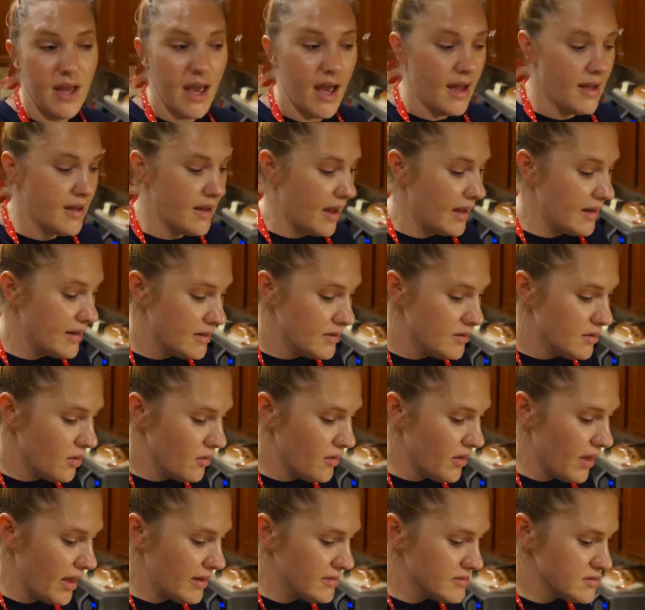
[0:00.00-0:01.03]
Yeah, I didn't know
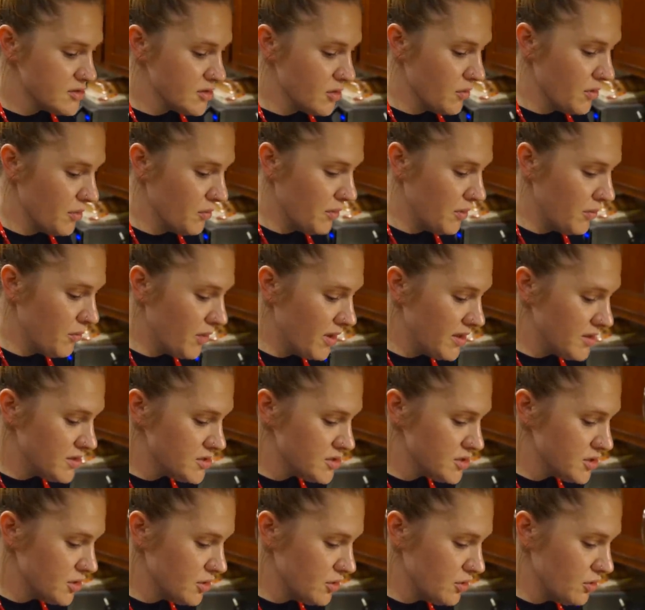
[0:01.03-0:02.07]
that. So when we went
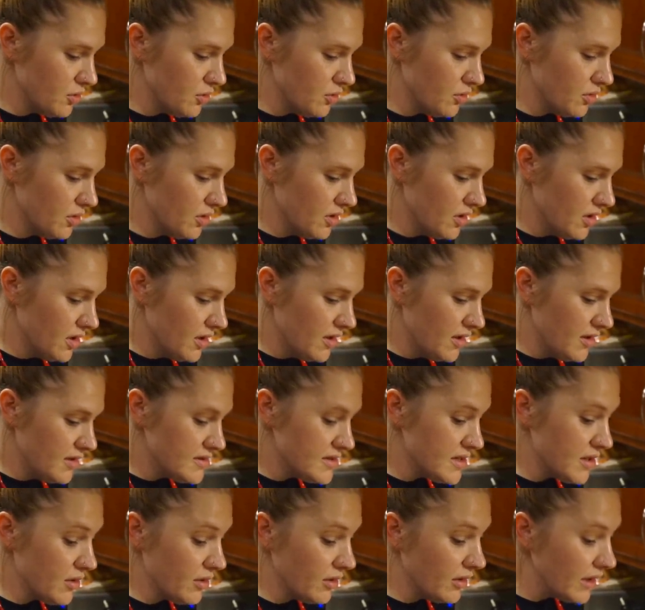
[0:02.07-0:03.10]
to
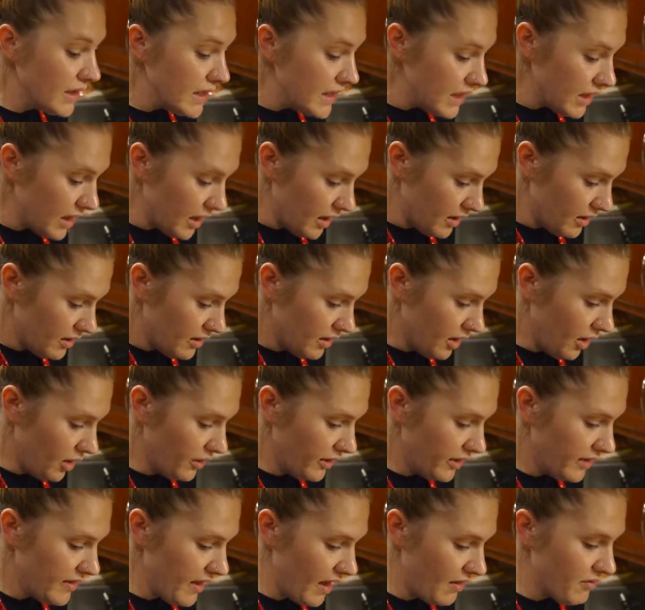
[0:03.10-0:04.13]
Terralina, I'll
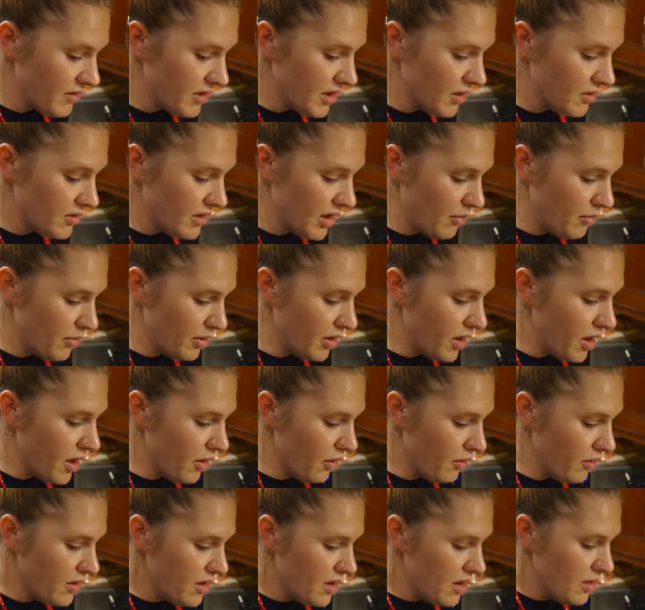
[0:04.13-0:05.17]
link that video down
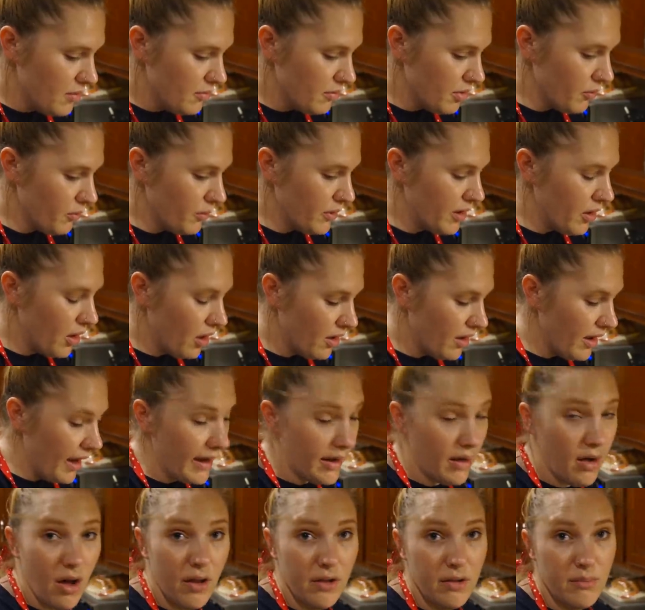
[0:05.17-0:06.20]
below, but
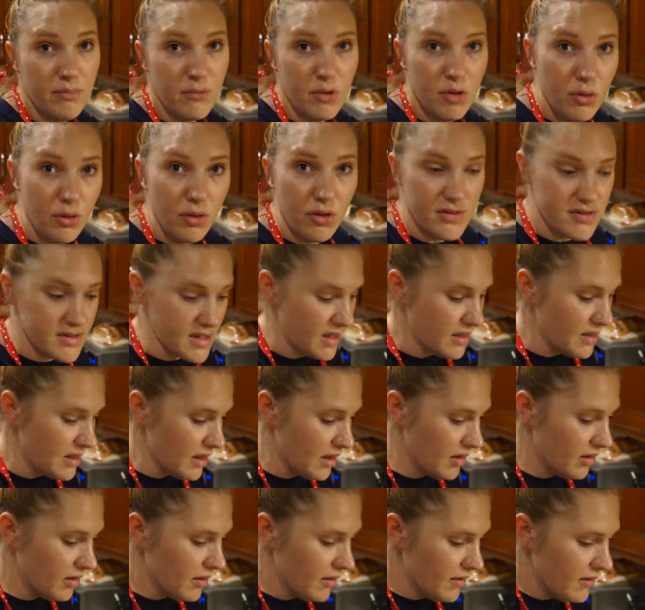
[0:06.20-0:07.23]
I call them noodles, I
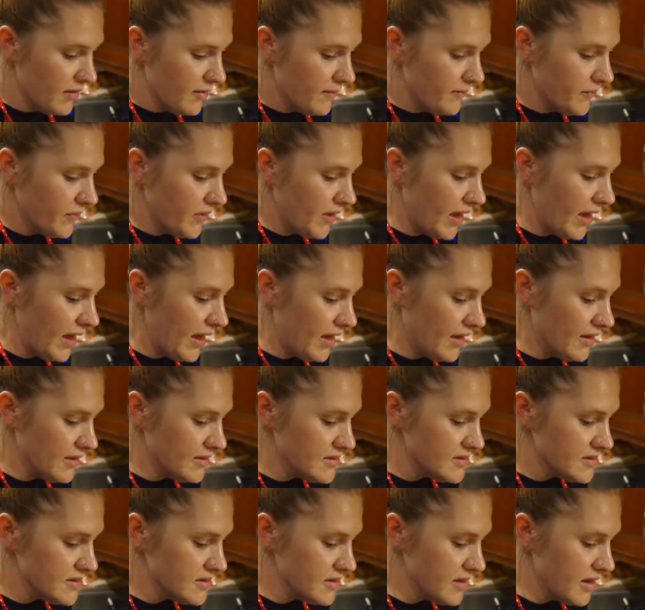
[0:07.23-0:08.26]
think.
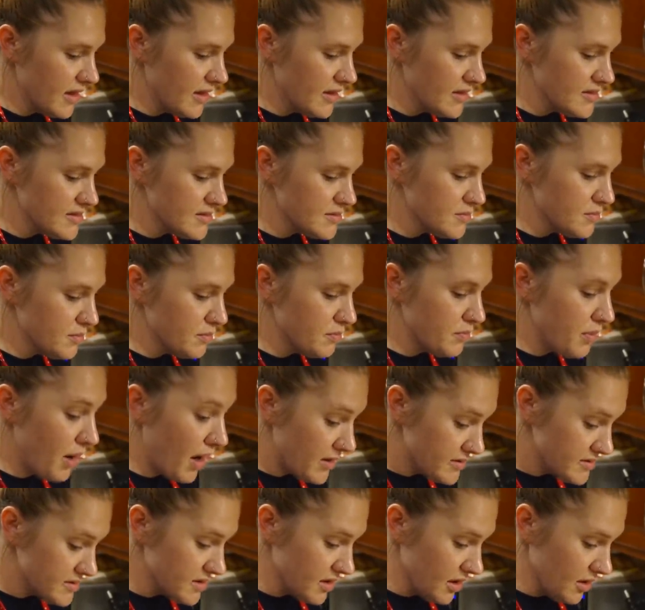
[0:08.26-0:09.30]
And it's...
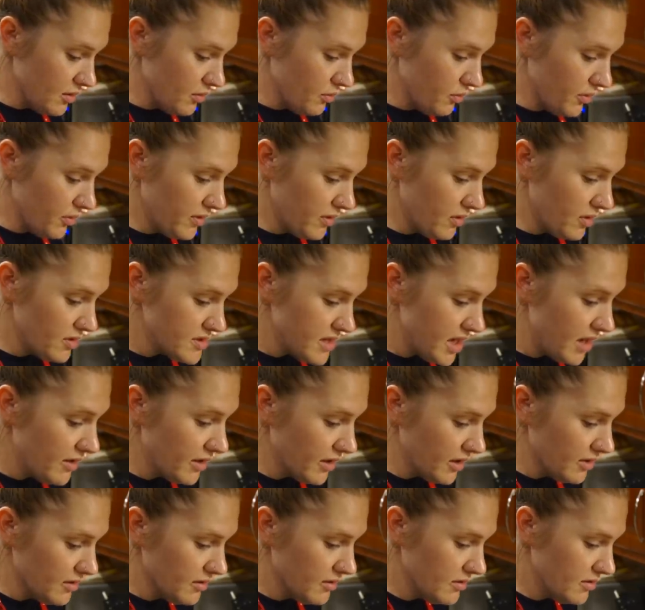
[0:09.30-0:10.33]
pasta they're
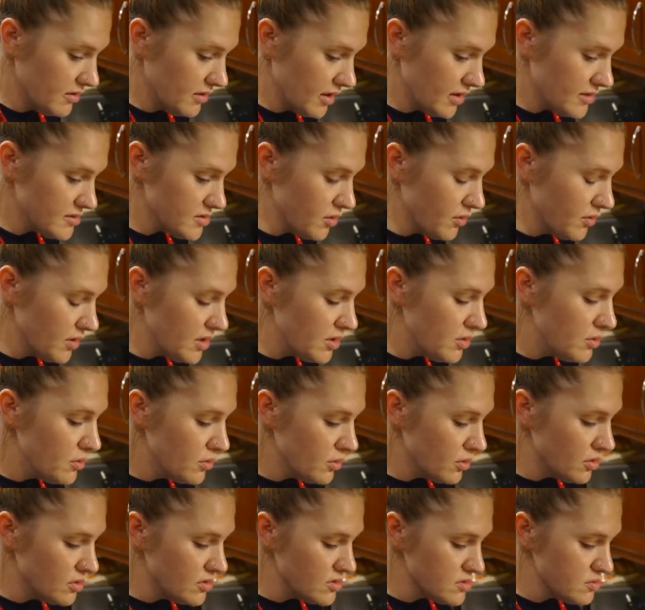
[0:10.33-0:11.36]
Italian. It's only
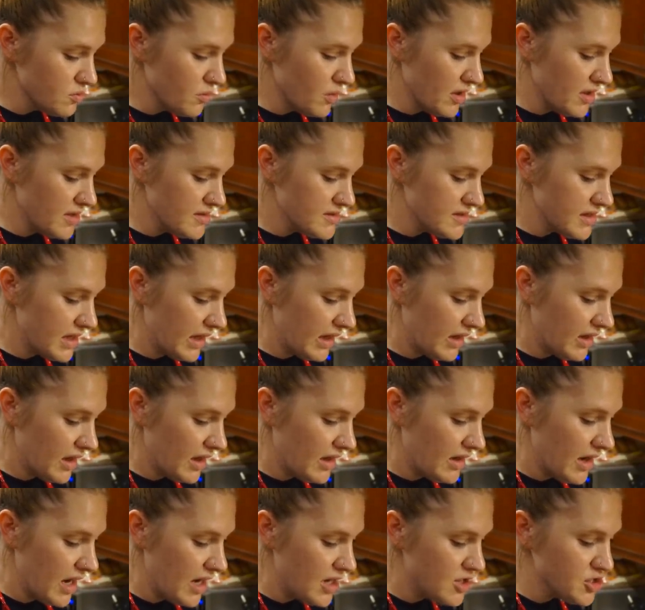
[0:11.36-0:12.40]
noodles when it's like
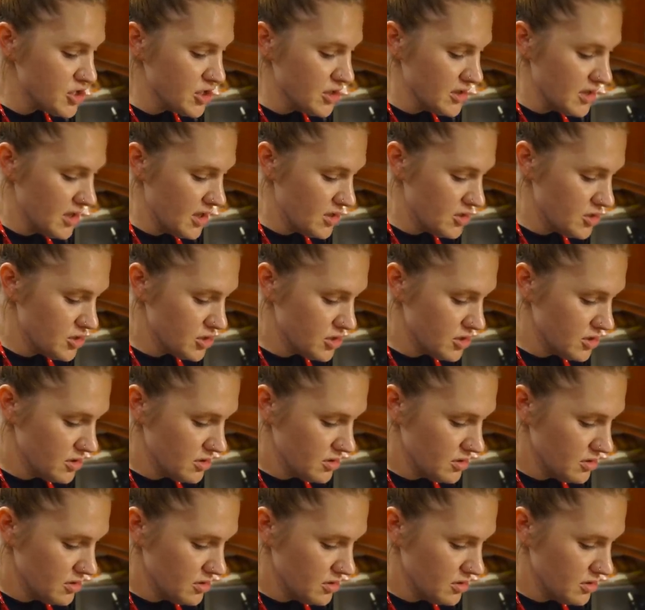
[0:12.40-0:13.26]
an Asian dish.